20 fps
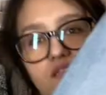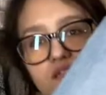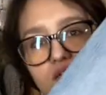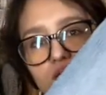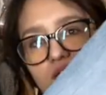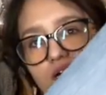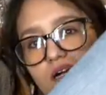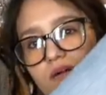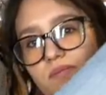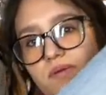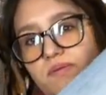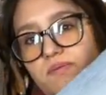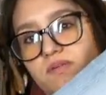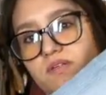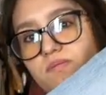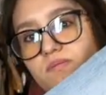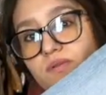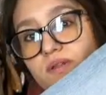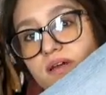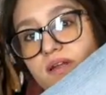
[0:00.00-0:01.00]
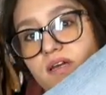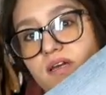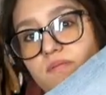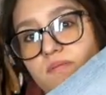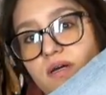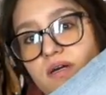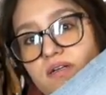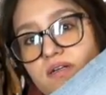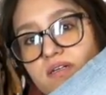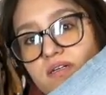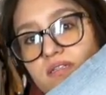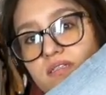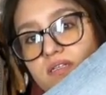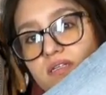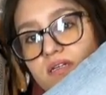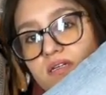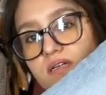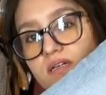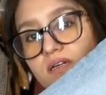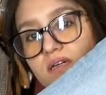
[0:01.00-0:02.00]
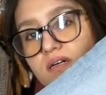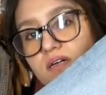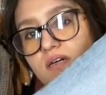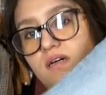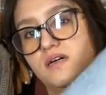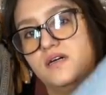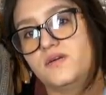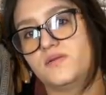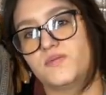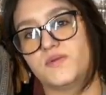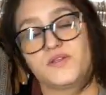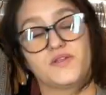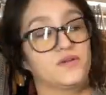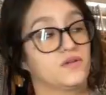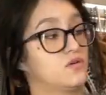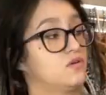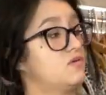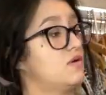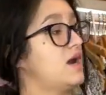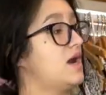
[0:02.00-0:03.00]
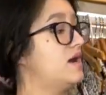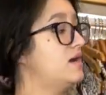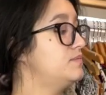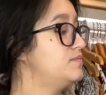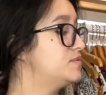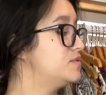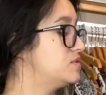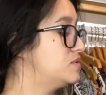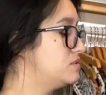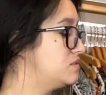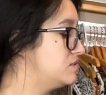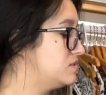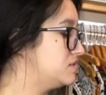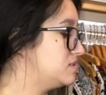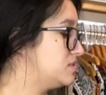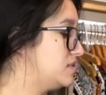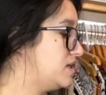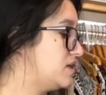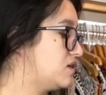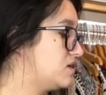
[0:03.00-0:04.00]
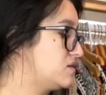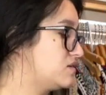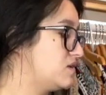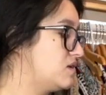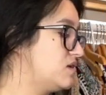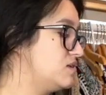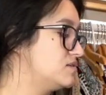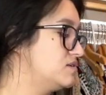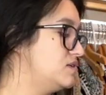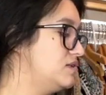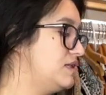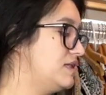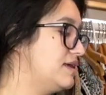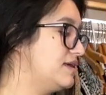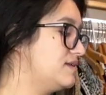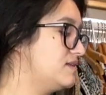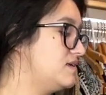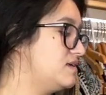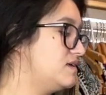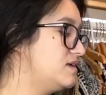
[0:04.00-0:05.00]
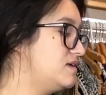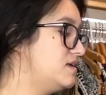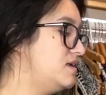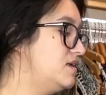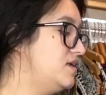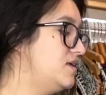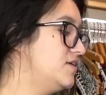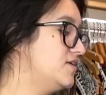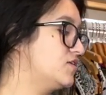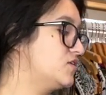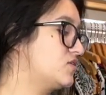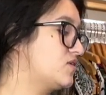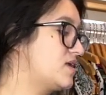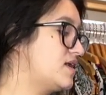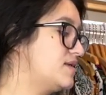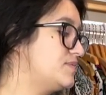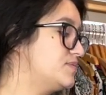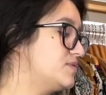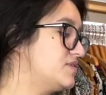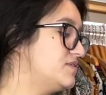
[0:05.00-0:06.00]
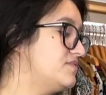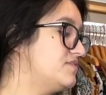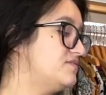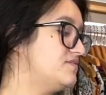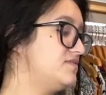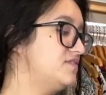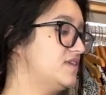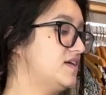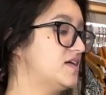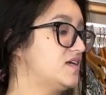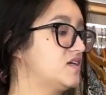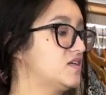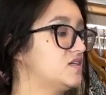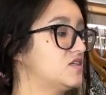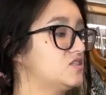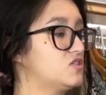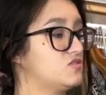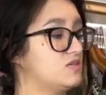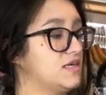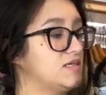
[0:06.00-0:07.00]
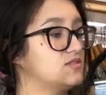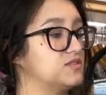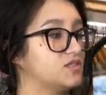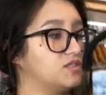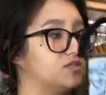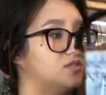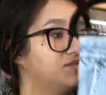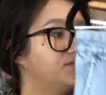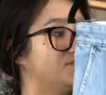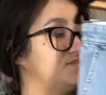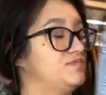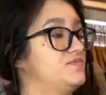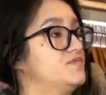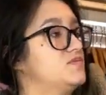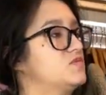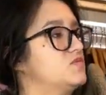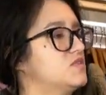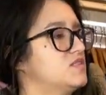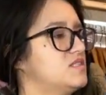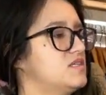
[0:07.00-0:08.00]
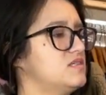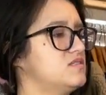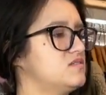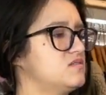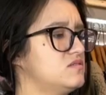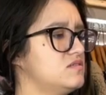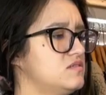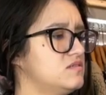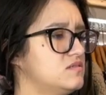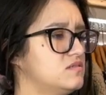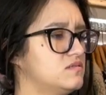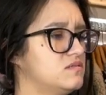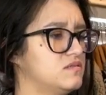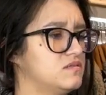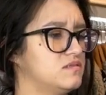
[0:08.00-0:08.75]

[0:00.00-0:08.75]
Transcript: hear a lot of people complaining about it. But they're cropped. They are called the Layla cropped flare trouser. What size are these?